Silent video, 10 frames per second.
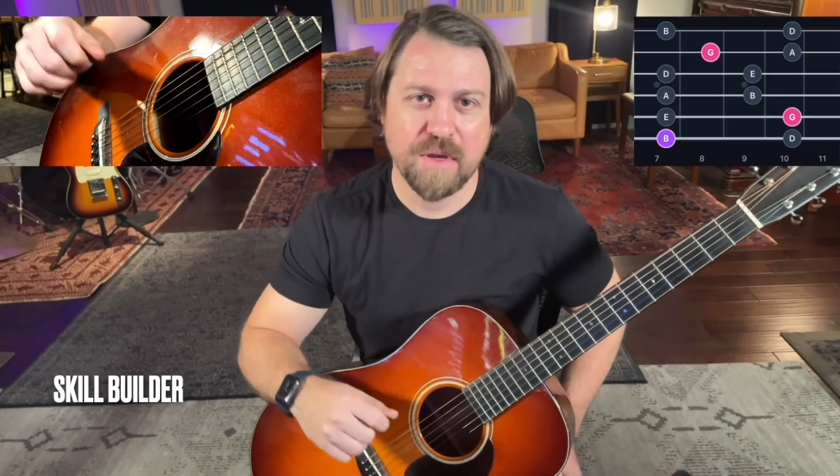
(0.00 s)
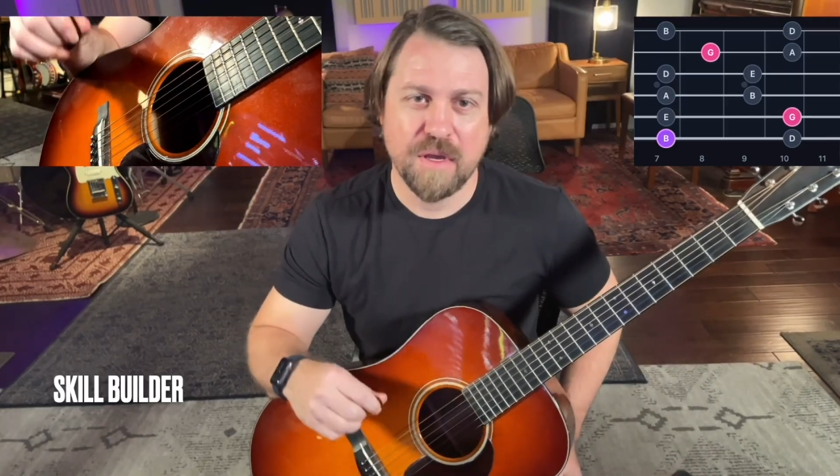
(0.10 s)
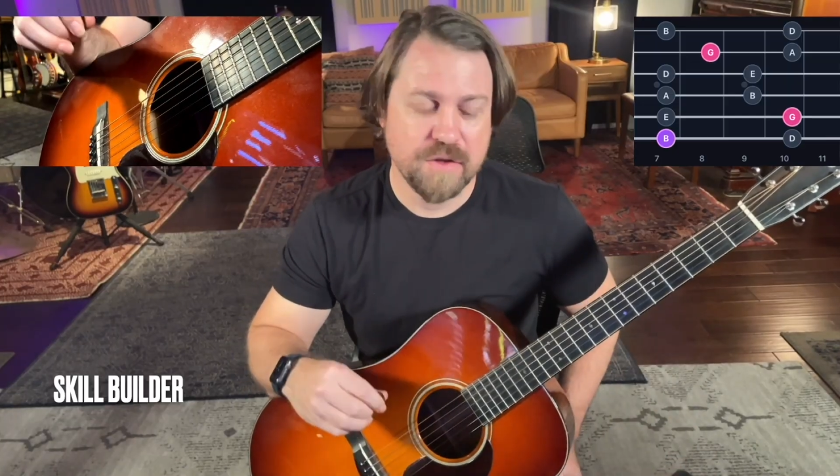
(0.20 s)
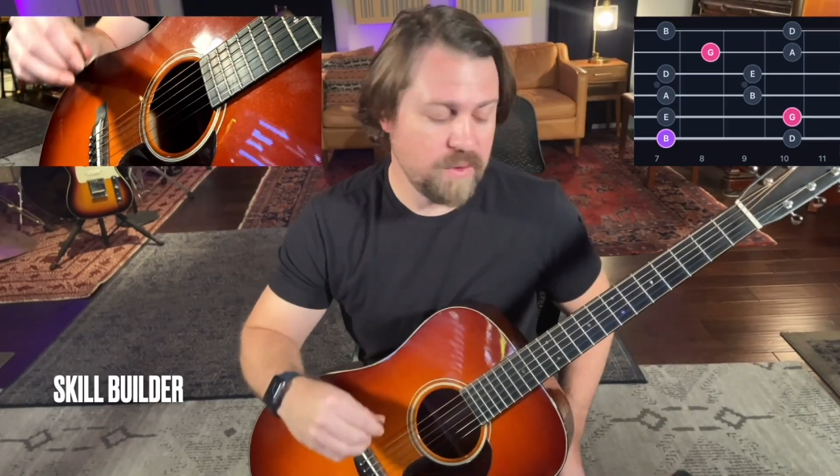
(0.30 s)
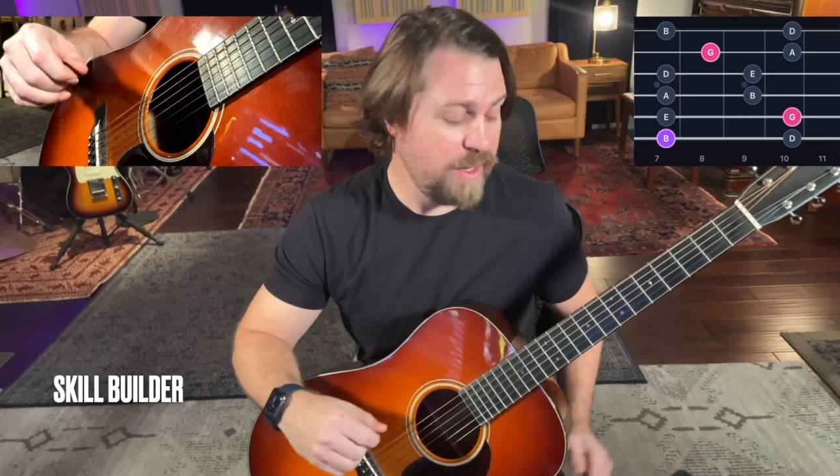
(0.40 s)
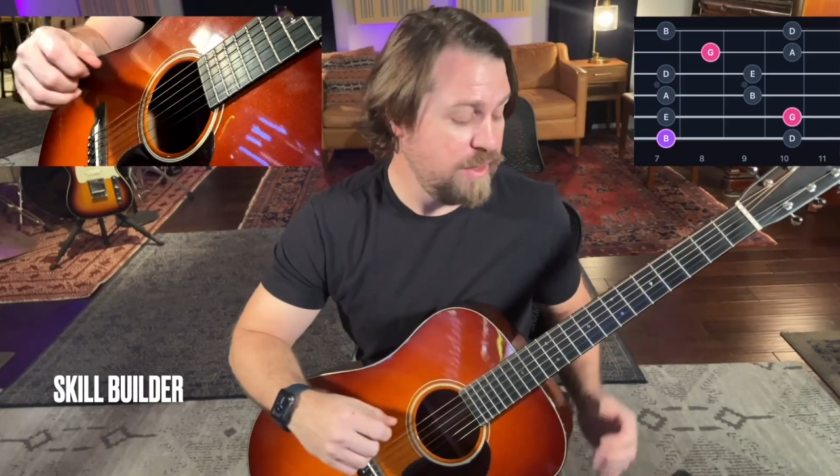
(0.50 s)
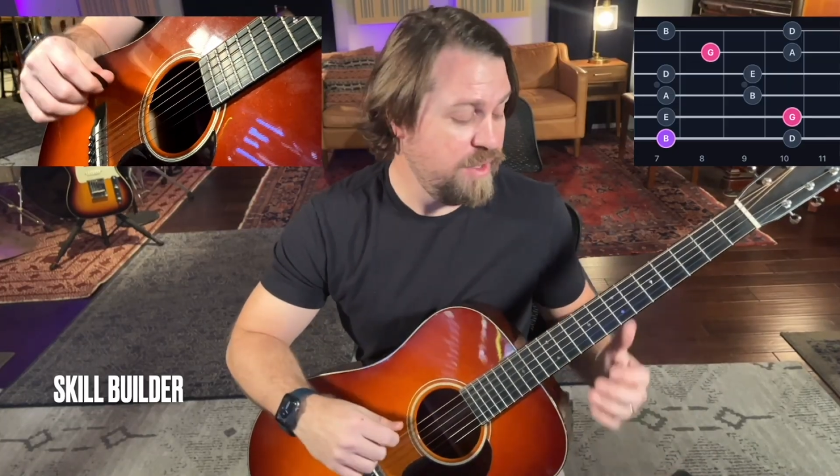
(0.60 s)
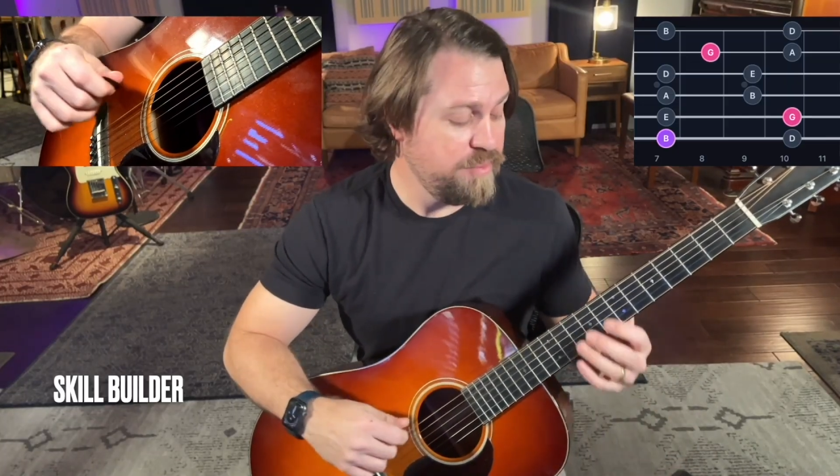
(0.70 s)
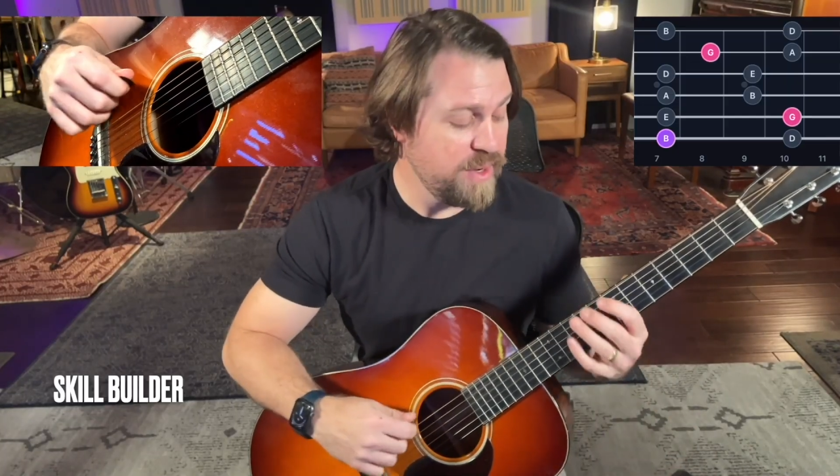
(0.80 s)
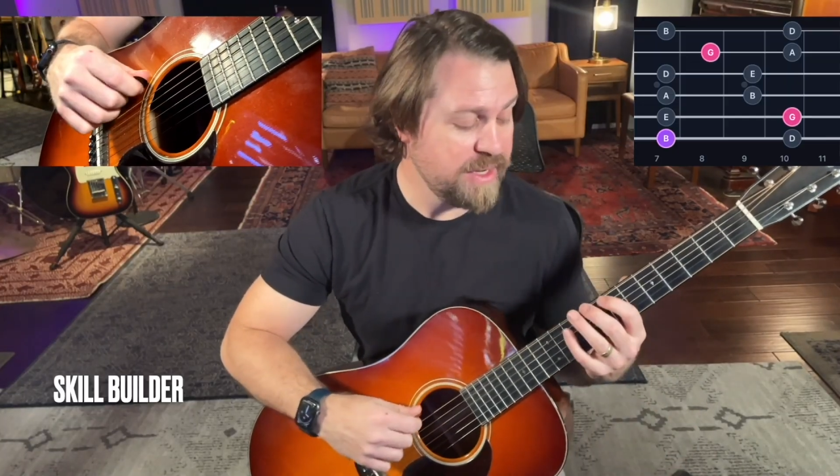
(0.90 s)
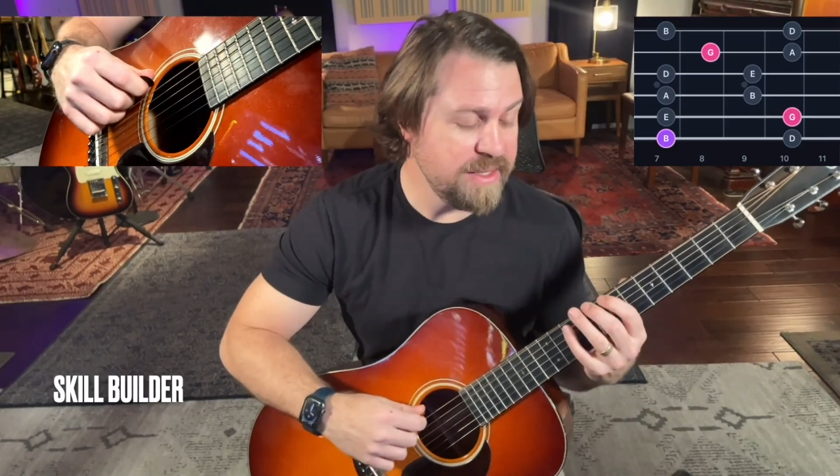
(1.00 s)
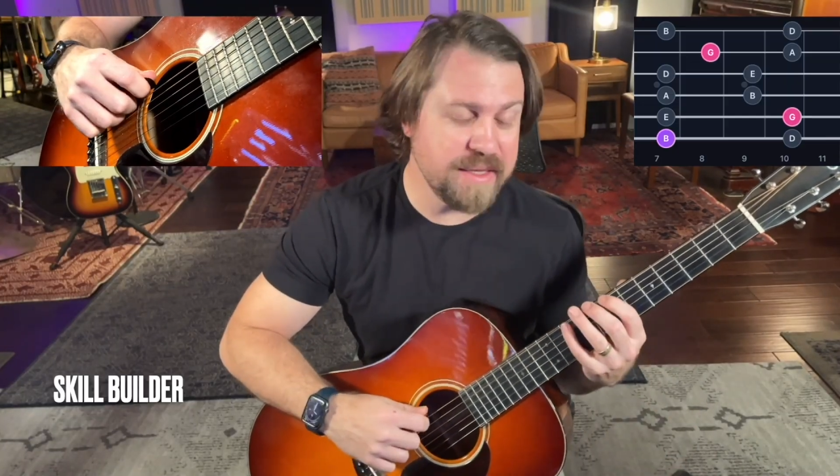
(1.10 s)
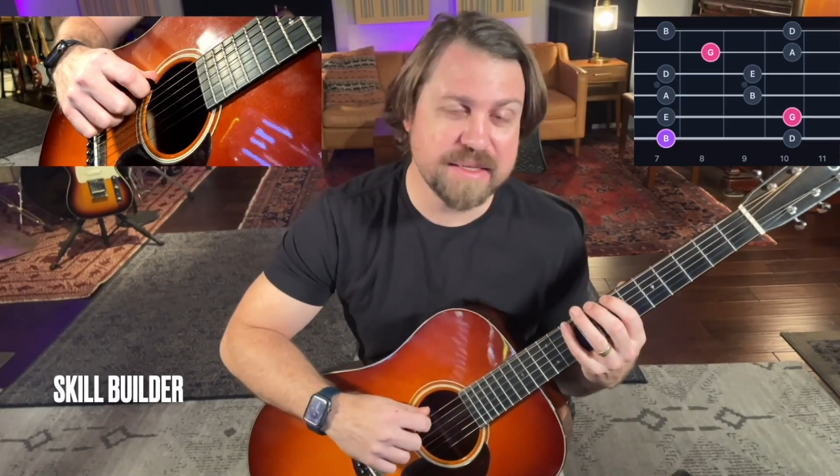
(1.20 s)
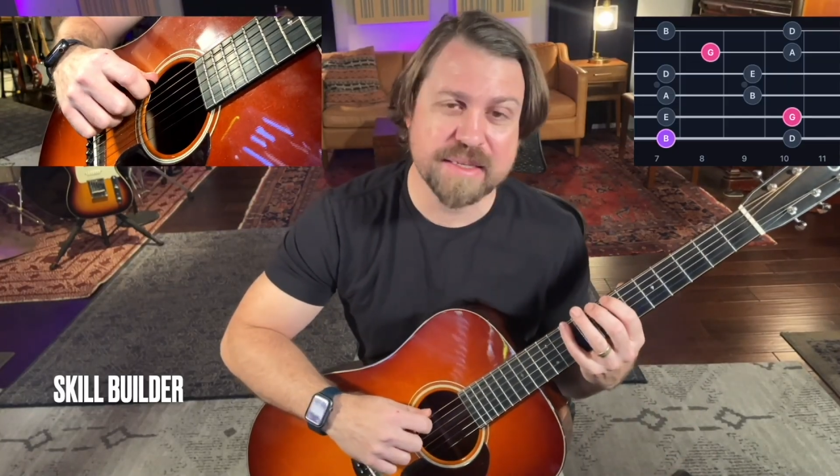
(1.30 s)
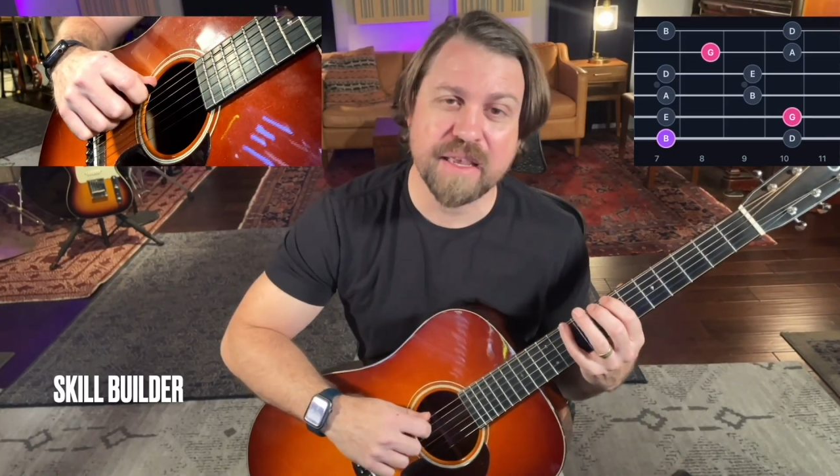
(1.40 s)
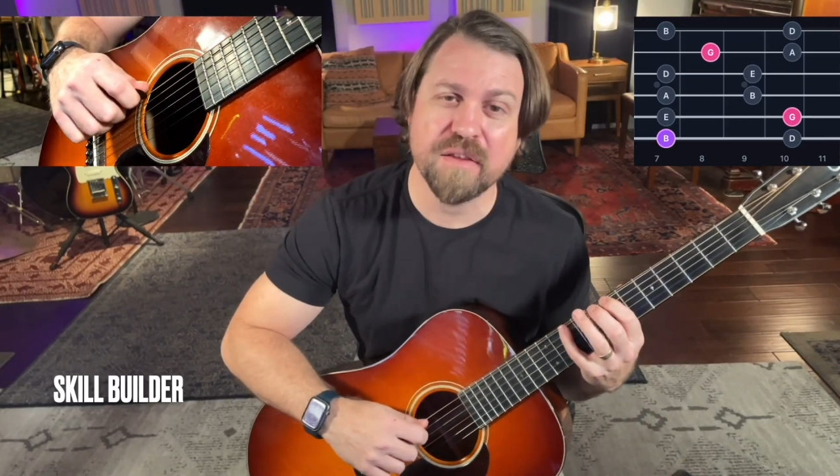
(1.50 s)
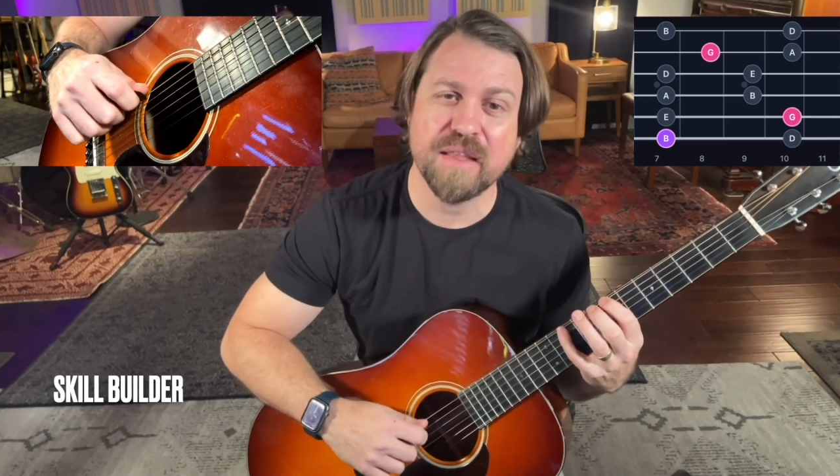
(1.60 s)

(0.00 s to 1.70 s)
So I love breaking this scale